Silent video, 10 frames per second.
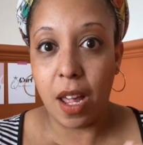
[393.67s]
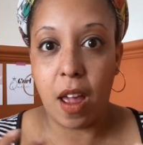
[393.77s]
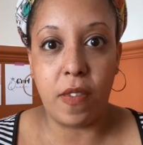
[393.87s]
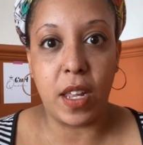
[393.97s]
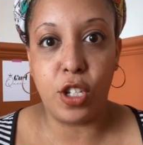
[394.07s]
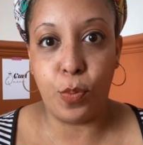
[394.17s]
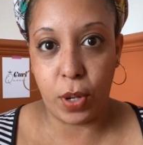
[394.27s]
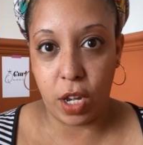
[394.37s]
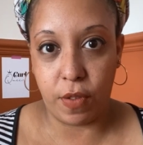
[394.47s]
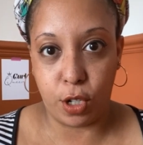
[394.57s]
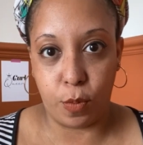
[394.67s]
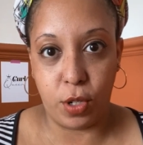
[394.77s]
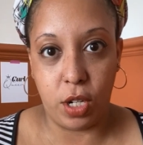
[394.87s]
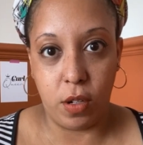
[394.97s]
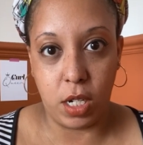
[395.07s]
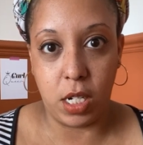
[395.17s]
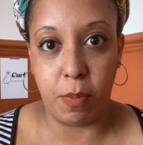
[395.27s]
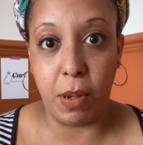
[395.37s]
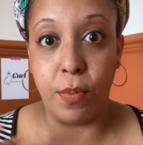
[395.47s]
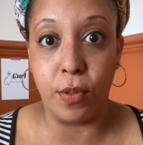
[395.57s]
and that's your perfect opportunity to be
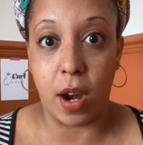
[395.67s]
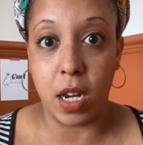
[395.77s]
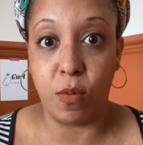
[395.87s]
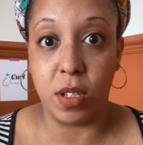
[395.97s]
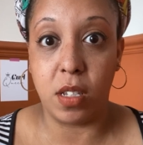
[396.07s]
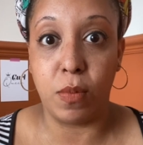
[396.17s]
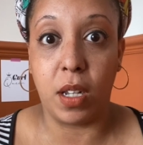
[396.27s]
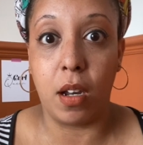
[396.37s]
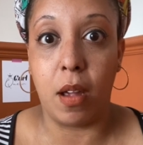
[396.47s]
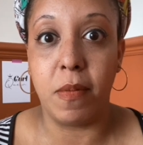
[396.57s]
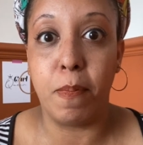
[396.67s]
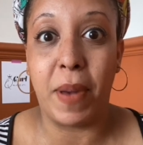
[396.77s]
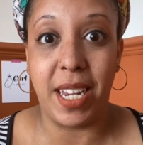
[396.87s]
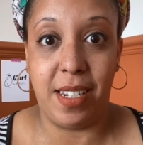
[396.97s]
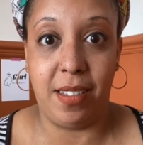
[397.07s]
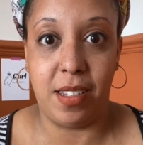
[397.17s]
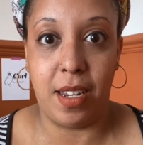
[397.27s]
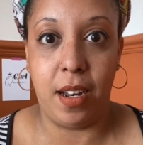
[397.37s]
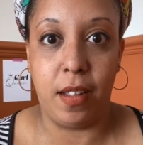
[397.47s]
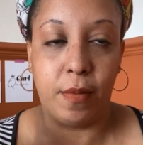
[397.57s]
brave with something like painting the
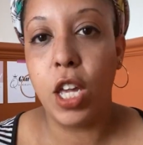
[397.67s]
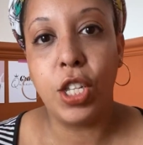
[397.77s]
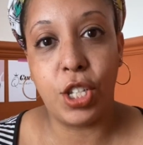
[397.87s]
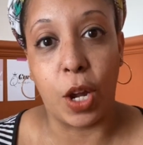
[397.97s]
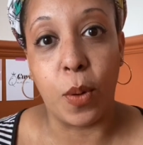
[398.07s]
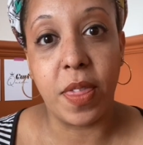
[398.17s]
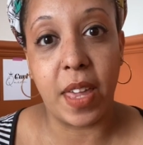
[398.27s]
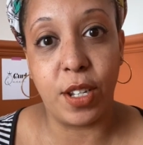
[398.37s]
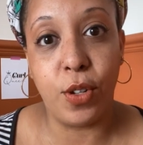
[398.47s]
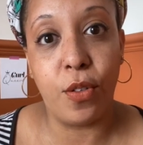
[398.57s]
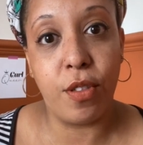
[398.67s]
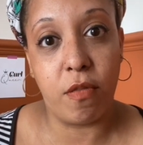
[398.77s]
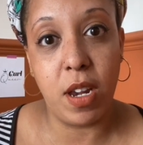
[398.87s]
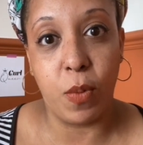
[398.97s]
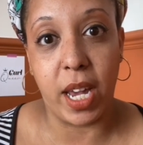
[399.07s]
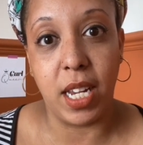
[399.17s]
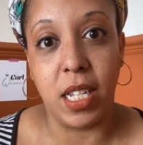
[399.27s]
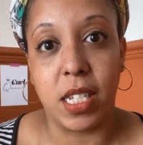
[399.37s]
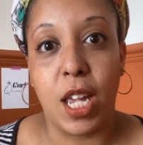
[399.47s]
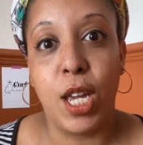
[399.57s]
ceiling. So that's your three
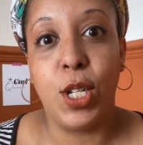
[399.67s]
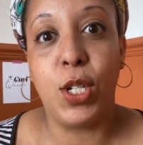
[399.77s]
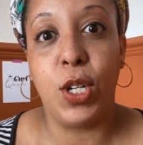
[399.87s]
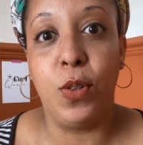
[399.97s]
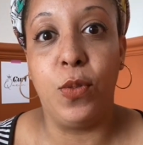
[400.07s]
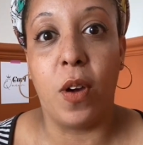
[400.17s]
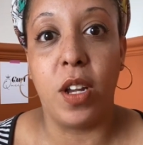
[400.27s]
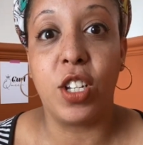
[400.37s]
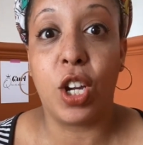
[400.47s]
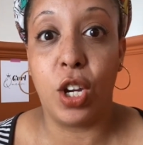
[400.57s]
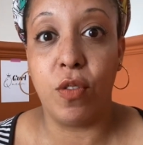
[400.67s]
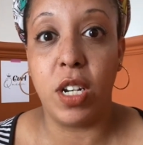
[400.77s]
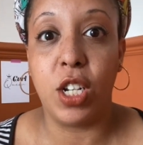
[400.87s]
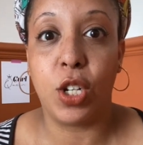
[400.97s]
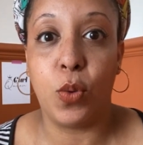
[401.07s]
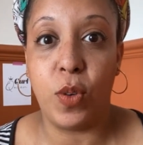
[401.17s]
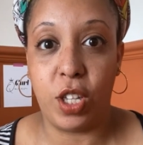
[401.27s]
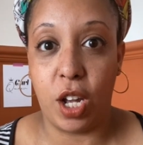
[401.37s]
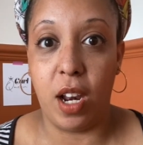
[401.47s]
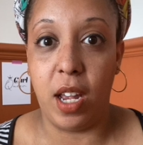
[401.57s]
ways to find courage with
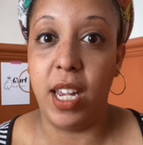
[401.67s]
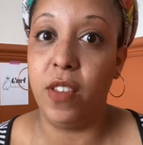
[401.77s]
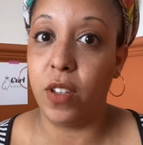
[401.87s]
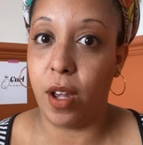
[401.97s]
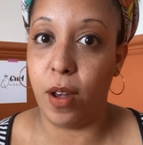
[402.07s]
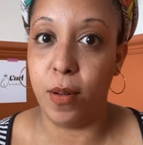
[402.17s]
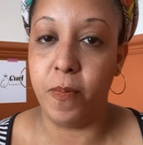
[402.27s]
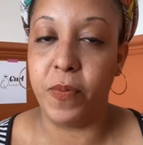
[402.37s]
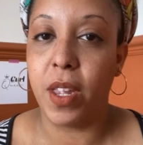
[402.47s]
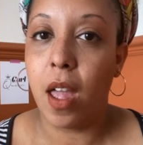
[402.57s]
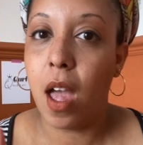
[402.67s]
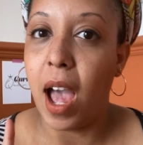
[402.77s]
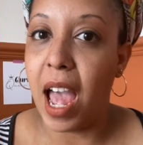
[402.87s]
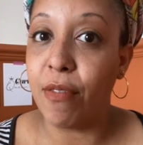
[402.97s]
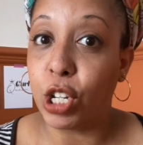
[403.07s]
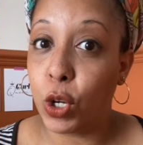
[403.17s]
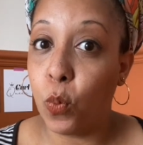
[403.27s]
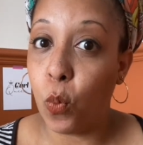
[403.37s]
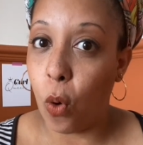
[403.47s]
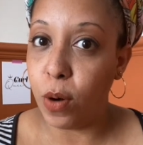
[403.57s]
colour in the home. I have
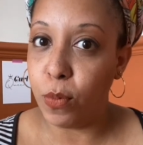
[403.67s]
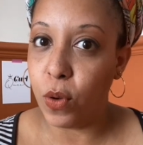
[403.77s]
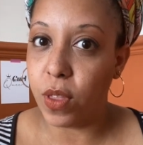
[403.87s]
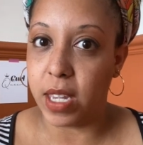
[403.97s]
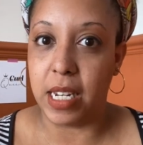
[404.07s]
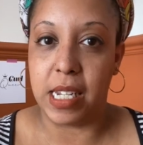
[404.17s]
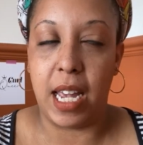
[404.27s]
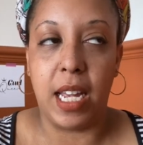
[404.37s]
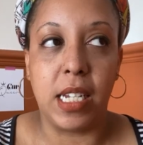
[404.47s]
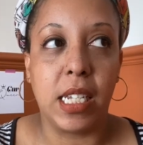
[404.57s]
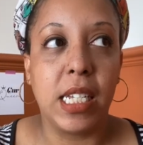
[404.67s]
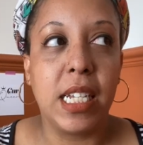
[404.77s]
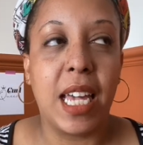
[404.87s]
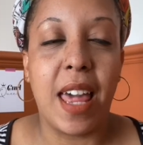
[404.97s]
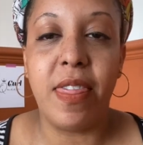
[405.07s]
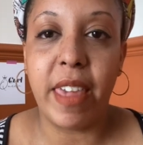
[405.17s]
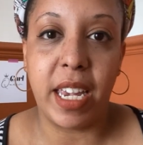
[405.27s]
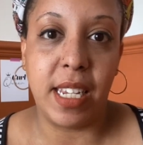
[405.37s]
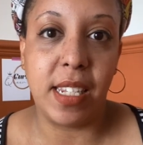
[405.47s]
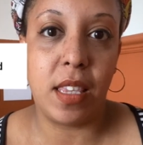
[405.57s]
one more thing to add, and that
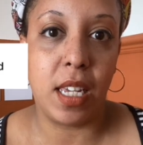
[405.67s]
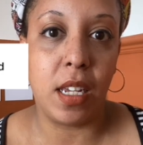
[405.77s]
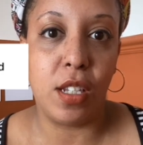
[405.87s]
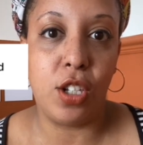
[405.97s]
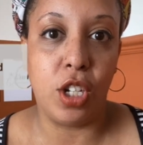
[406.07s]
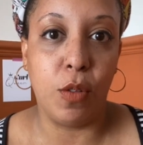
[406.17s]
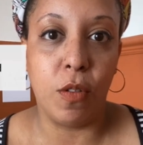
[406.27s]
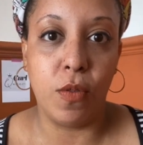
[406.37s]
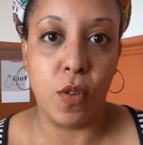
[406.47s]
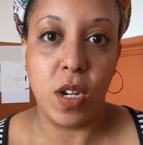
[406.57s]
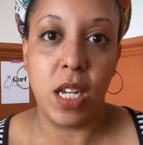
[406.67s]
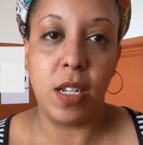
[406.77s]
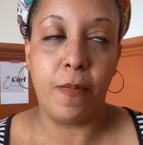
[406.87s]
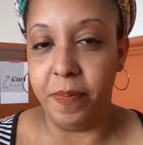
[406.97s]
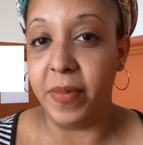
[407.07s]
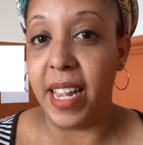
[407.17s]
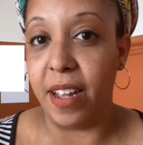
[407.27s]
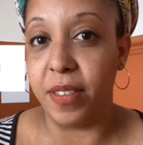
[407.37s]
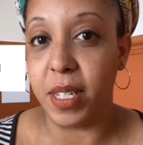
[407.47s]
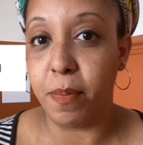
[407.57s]
is things to avoid. Now,
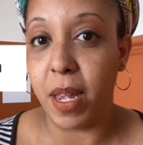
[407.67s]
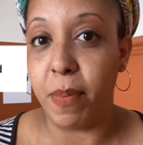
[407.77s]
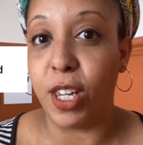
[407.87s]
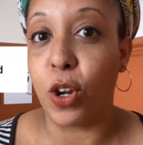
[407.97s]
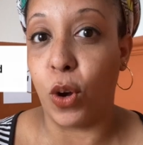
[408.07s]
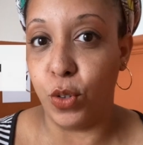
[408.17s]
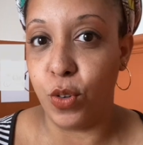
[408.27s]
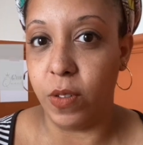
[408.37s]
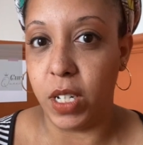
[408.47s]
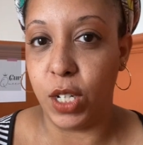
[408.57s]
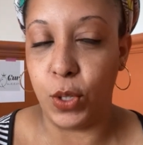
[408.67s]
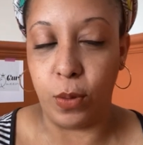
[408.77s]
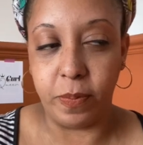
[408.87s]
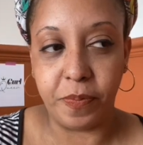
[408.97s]
this may be controversial,